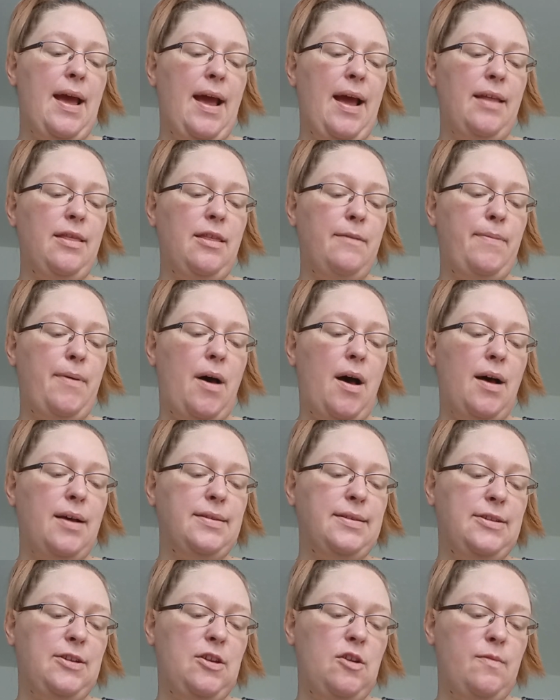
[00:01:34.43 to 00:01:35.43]
and the
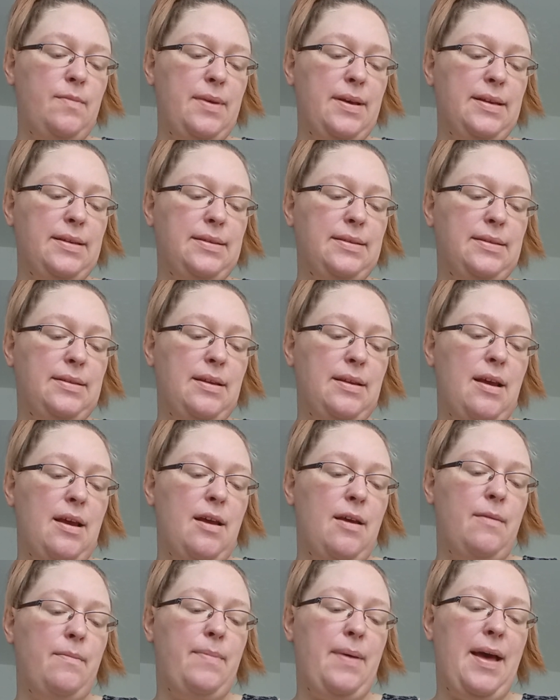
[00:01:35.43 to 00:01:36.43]
posthumous
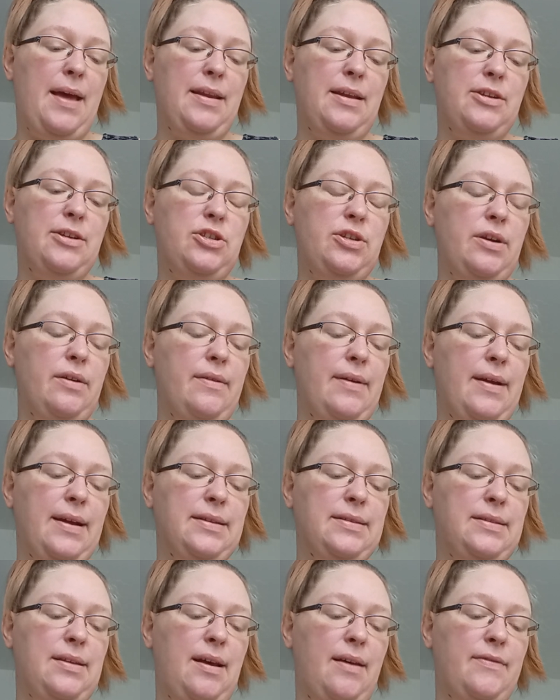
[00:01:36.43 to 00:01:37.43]

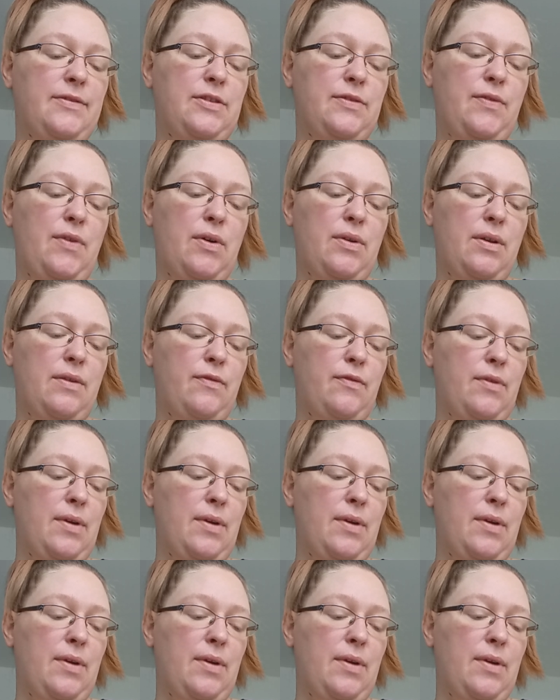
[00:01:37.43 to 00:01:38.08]
panegyrics of devoted